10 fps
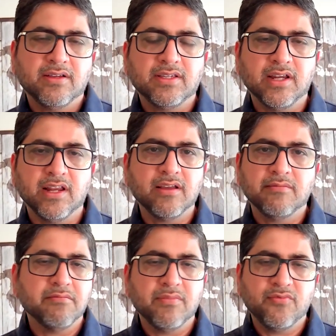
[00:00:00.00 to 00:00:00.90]

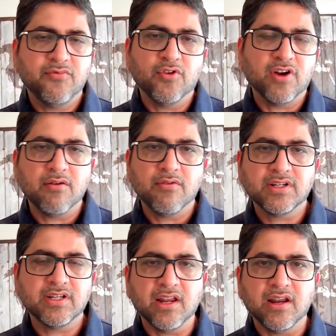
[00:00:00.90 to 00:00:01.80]
sitting 4
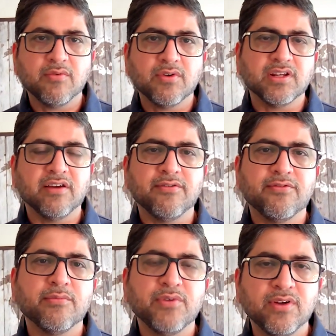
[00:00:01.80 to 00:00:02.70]
hours, 10 hours away from